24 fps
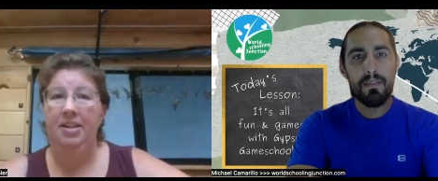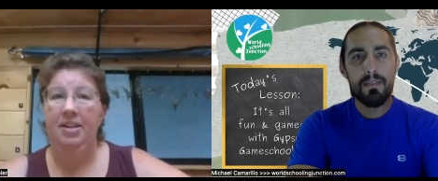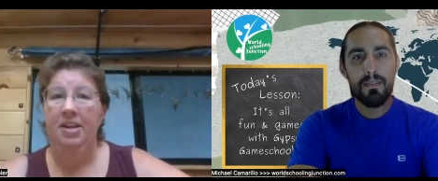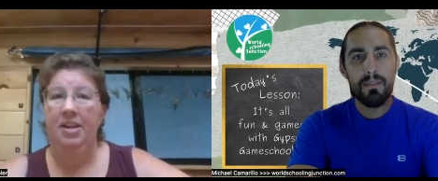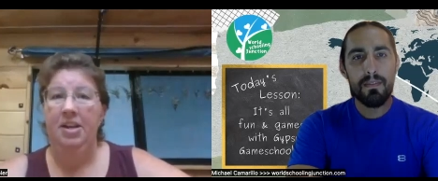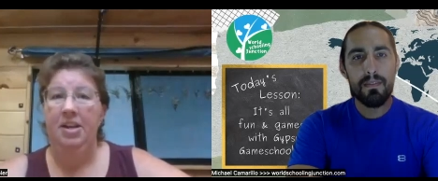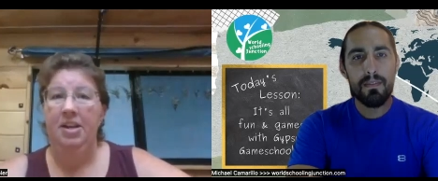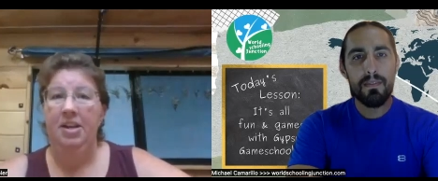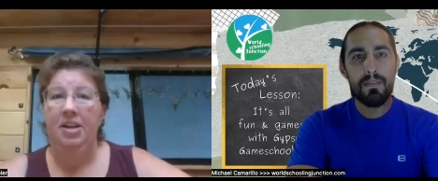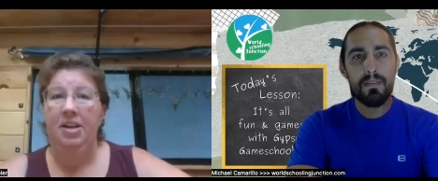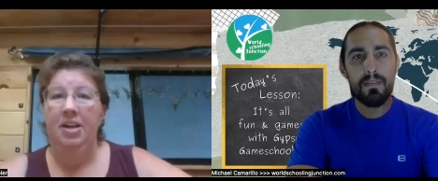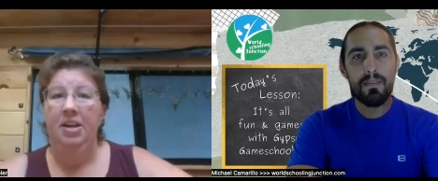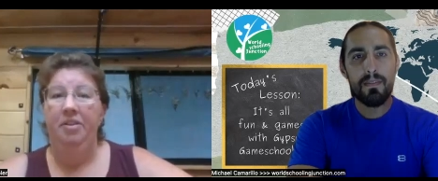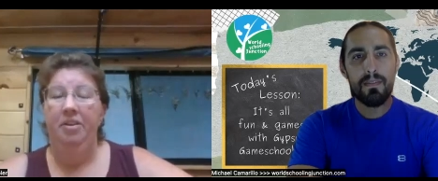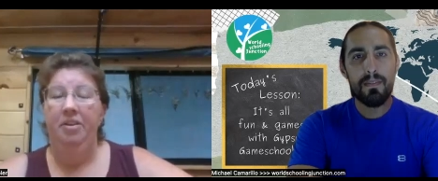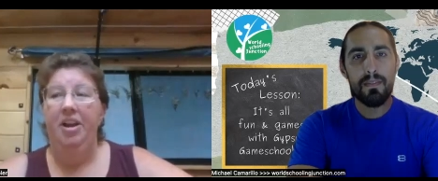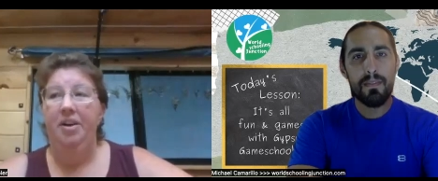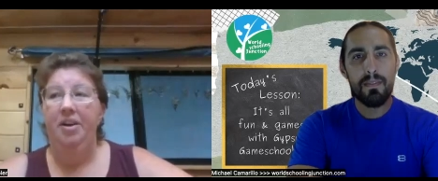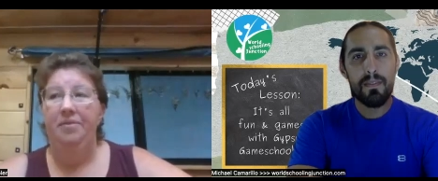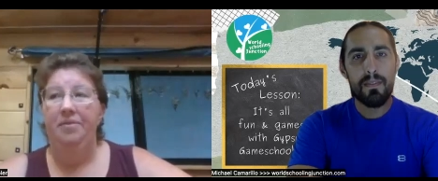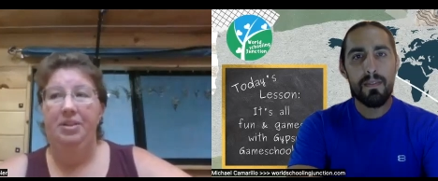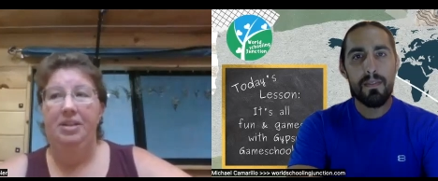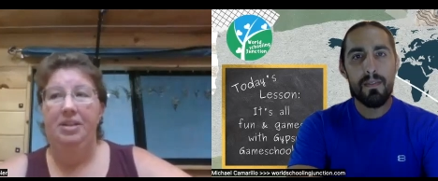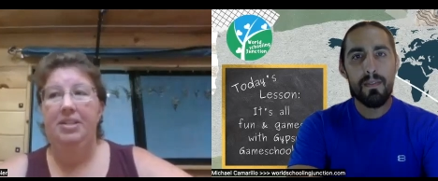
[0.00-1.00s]
Speaker 1: We were here for the
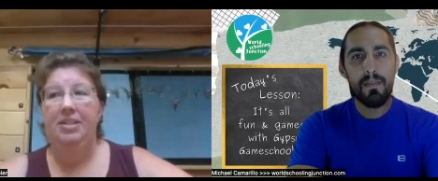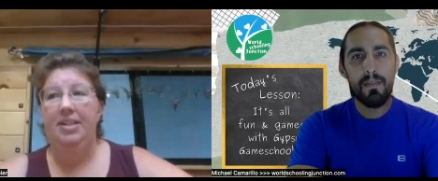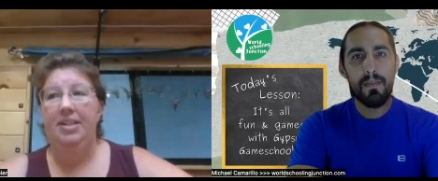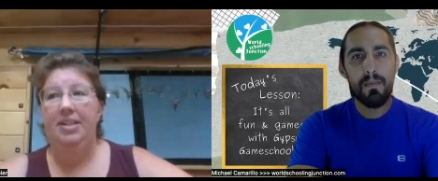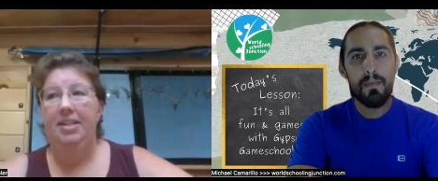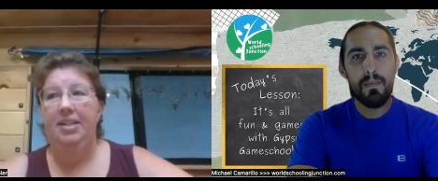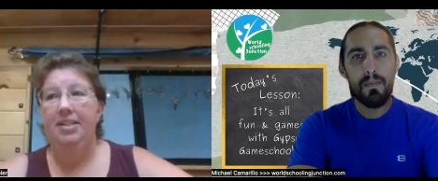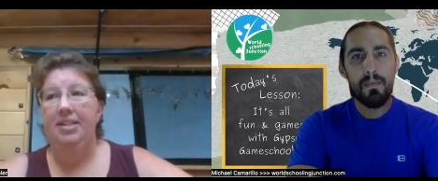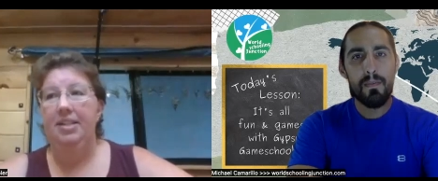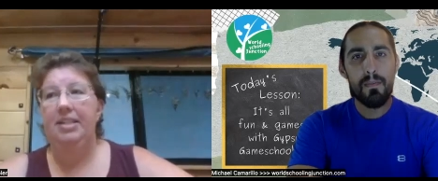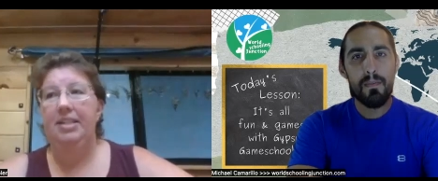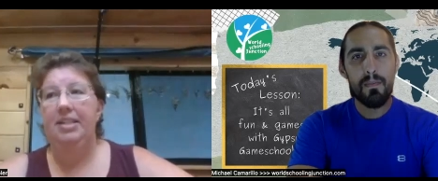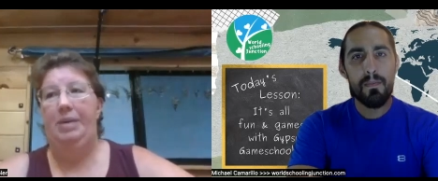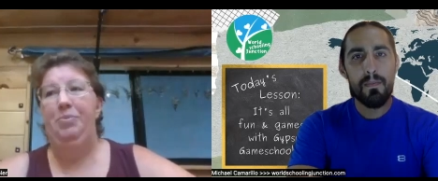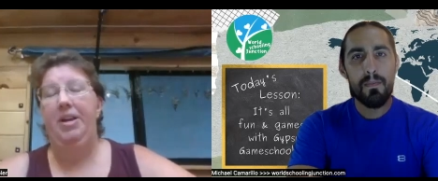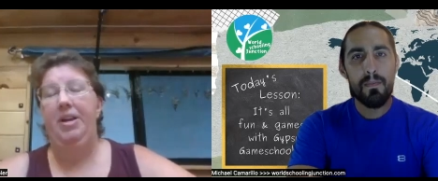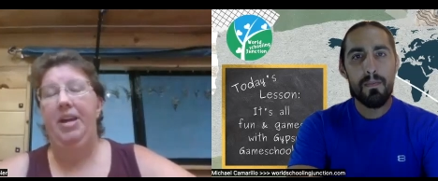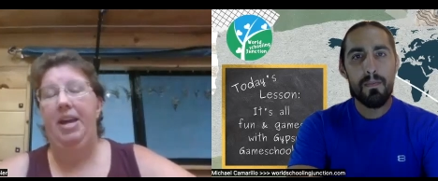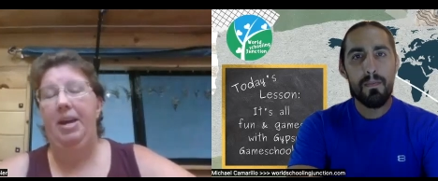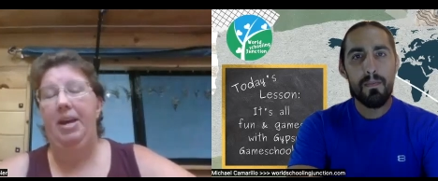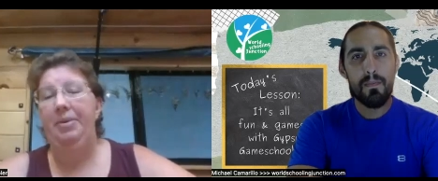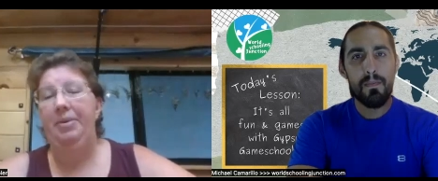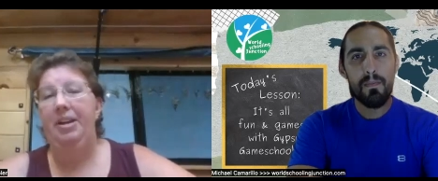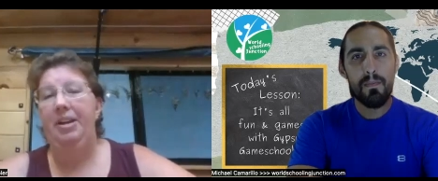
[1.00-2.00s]
season because I'm work
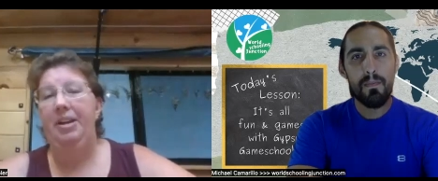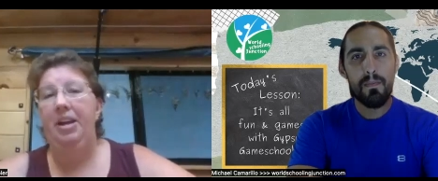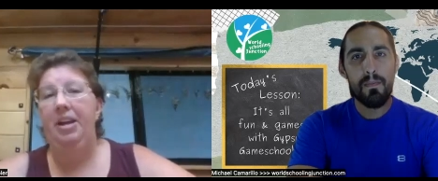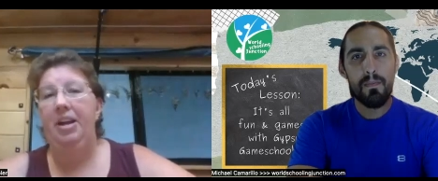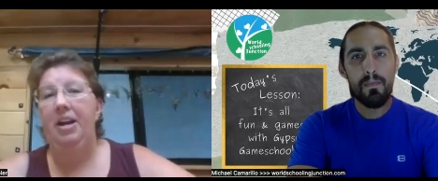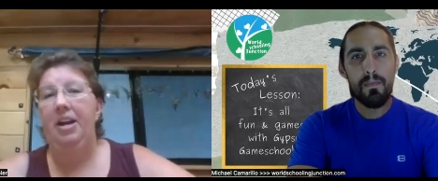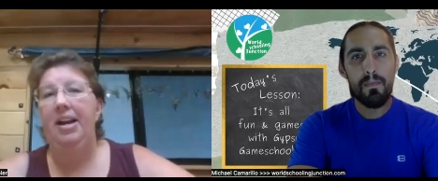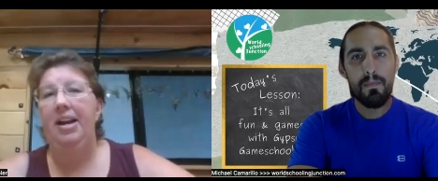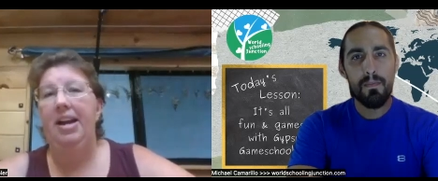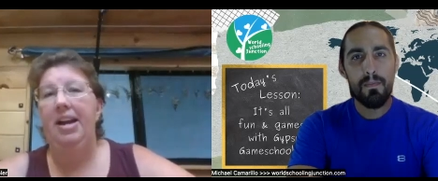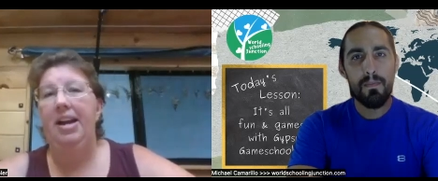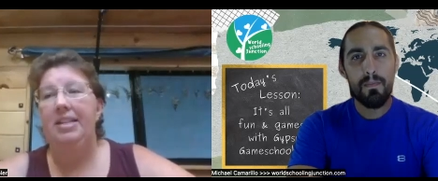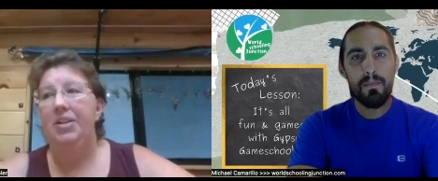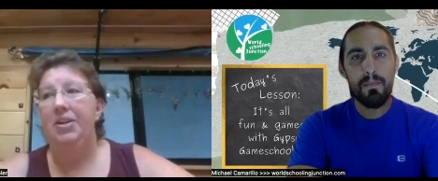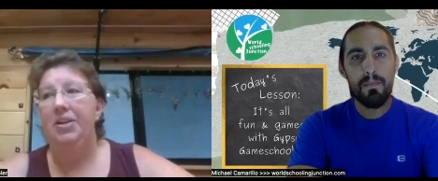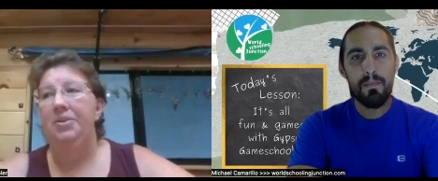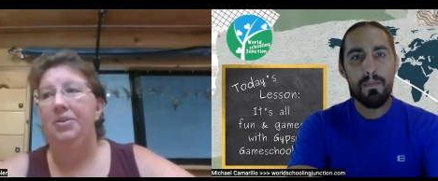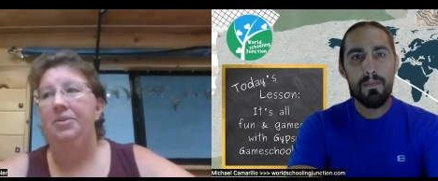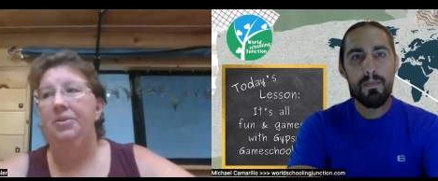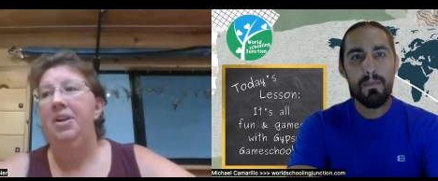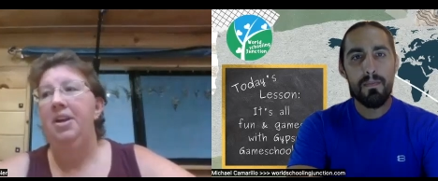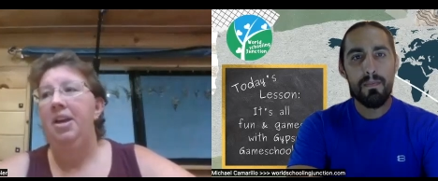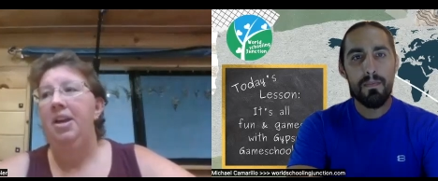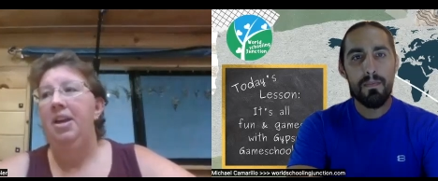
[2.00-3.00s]
camping here, and so
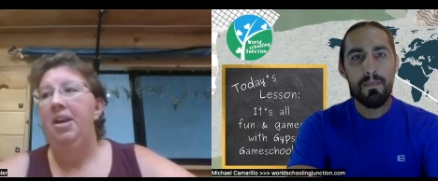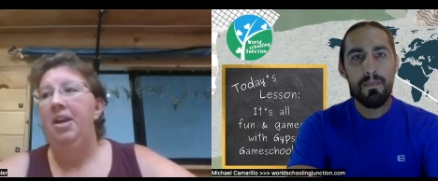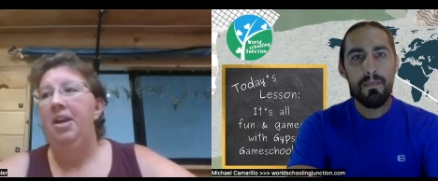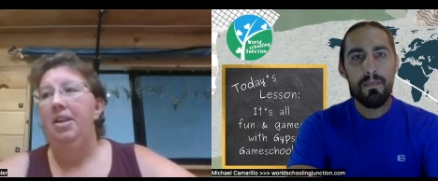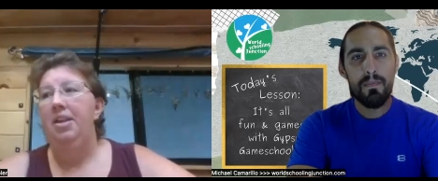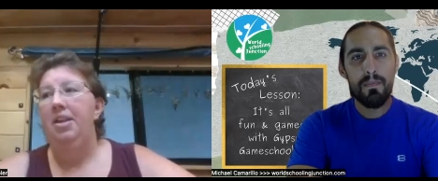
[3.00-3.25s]
you